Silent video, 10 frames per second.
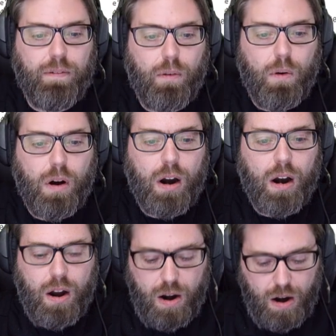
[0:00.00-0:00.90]

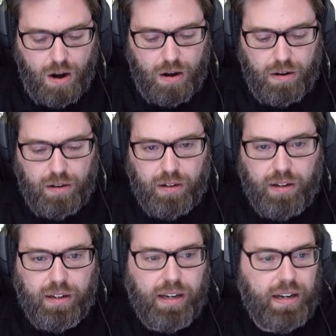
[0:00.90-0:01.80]
for our
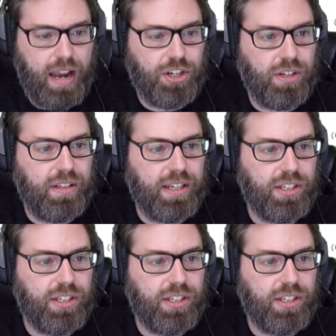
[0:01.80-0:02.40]
connection.